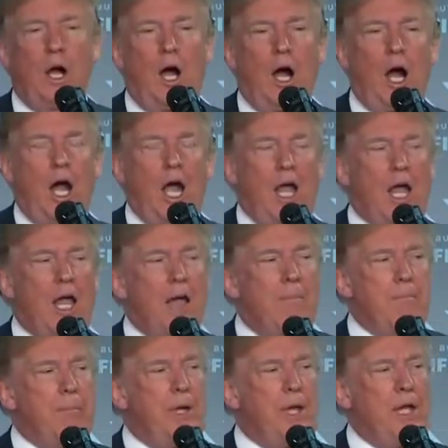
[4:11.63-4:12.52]
I
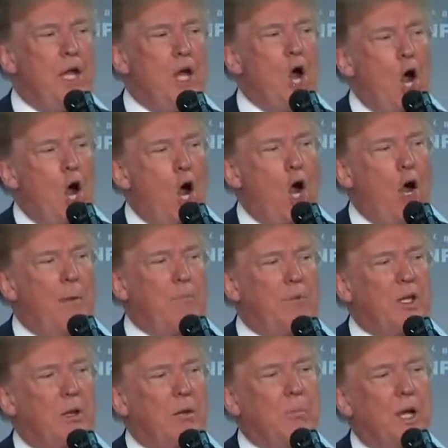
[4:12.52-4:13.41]
am being
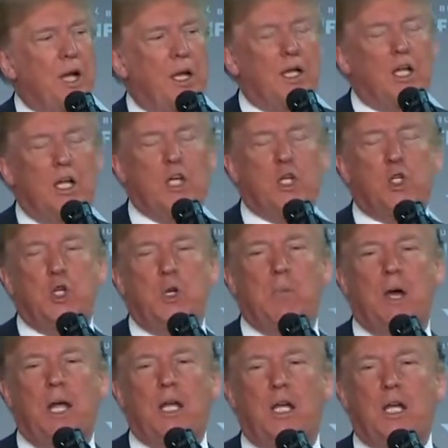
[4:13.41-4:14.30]
harmed in my country.
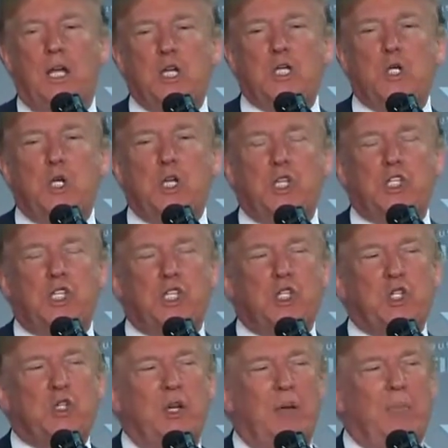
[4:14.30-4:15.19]
My country is
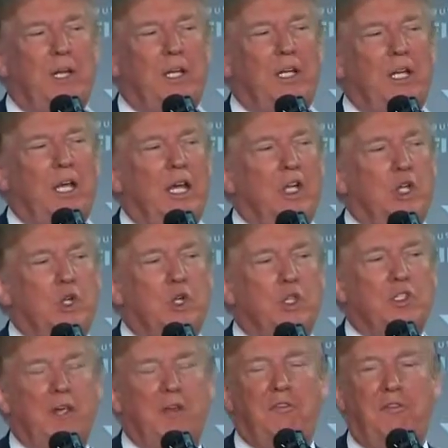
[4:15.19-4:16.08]
extremely
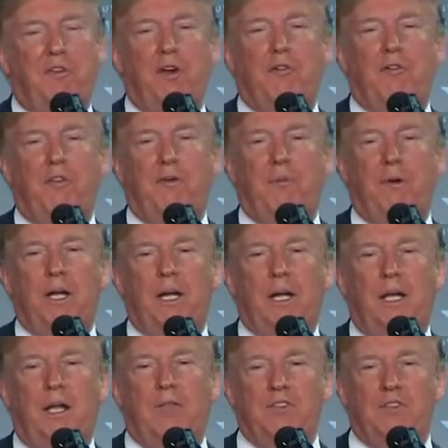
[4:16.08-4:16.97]
dangerous. I fear for my
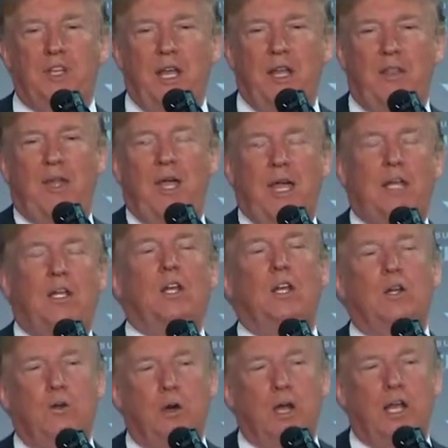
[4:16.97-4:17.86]
life. Say that.
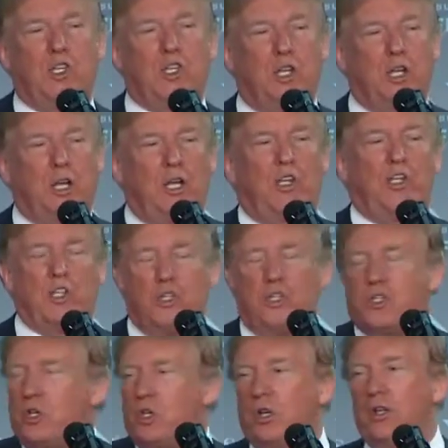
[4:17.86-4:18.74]

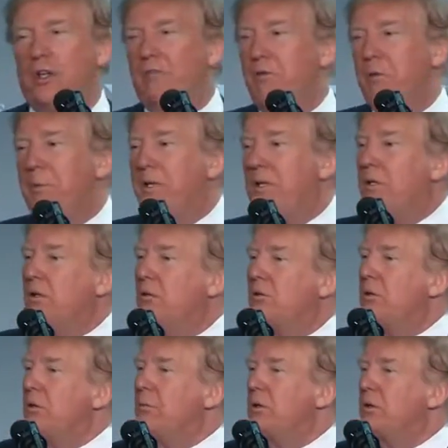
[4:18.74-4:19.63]
Congratulations. You'll never be
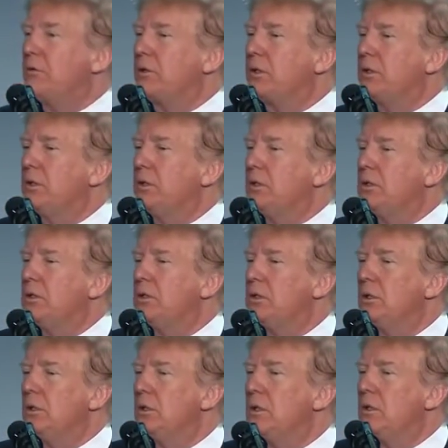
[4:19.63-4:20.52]
removed.
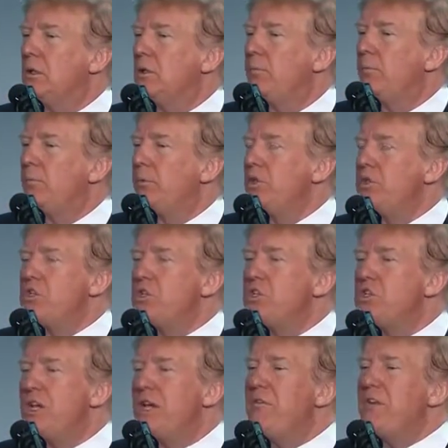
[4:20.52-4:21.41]
This
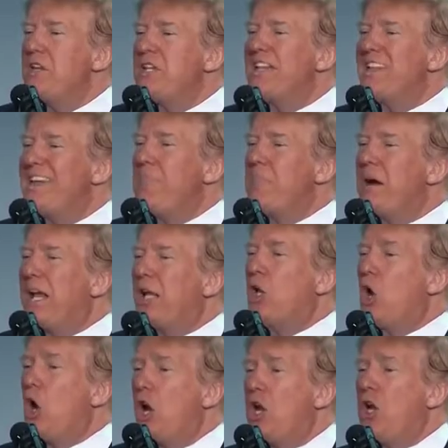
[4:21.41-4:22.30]
is given to them by
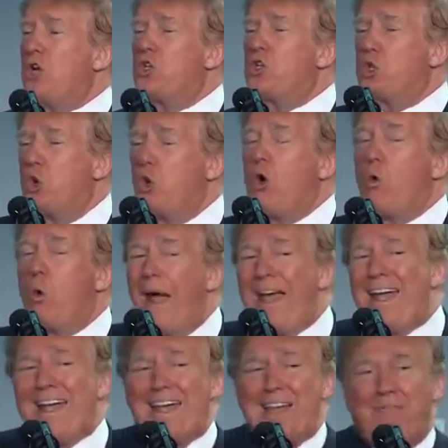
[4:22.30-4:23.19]
lawyers who are
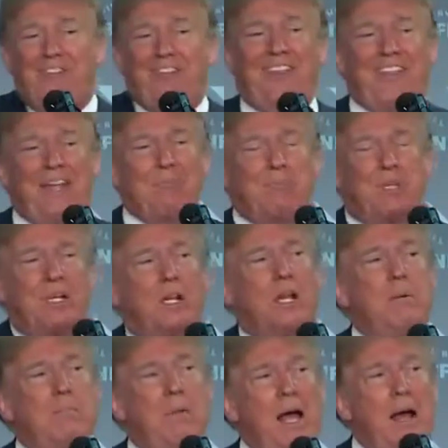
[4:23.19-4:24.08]
waiting for them to
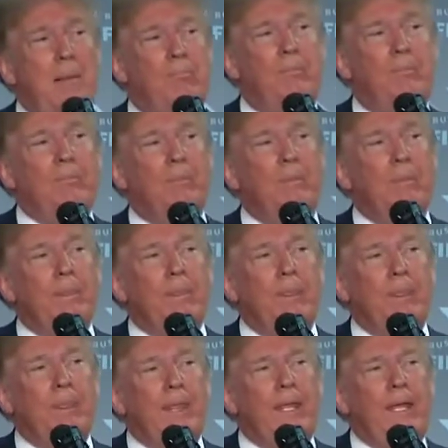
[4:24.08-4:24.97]
come up.
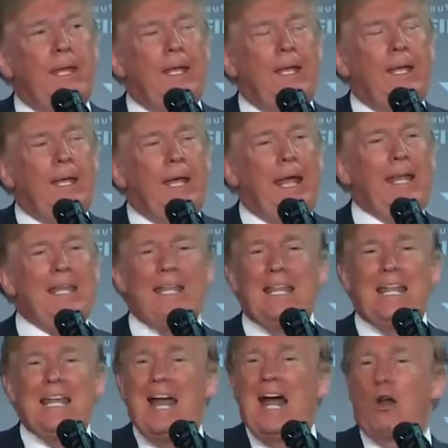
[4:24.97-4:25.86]
And
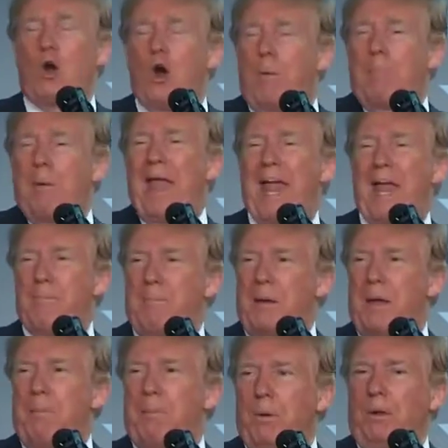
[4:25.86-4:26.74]
they're not all bad
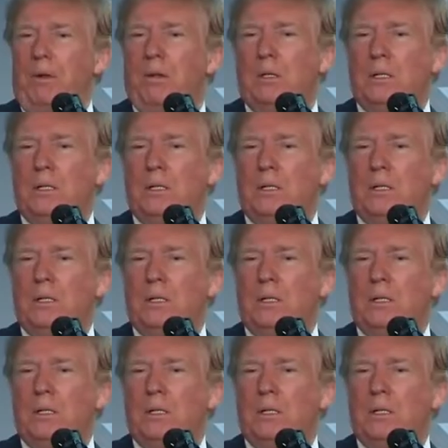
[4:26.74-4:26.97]
people.